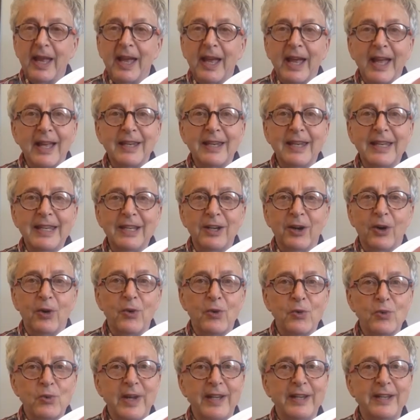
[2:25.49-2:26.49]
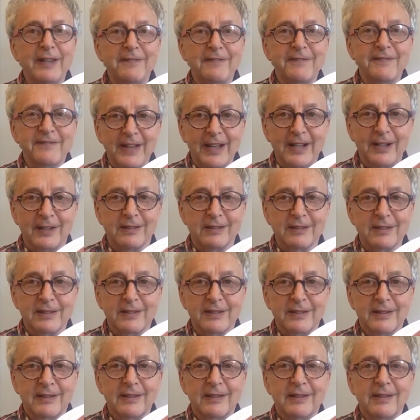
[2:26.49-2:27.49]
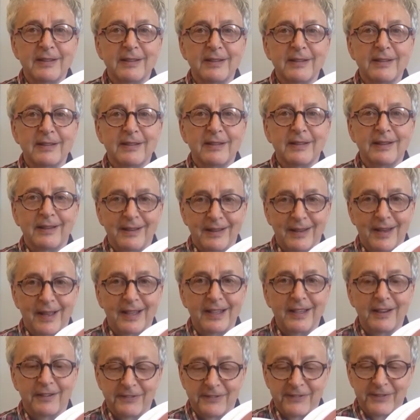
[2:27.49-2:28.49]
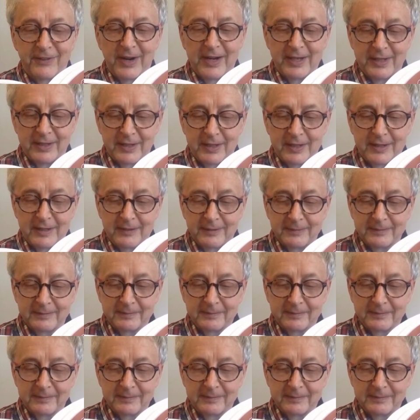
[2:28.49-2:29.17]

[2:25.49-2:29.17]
and he already felt like a friend.